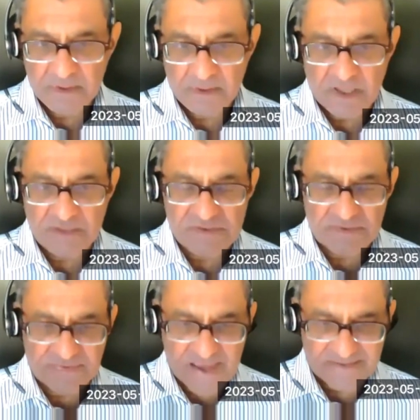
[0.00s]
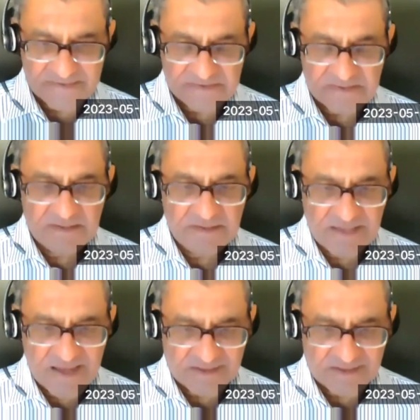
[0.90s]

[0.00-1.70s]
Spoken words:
Okay, so that's the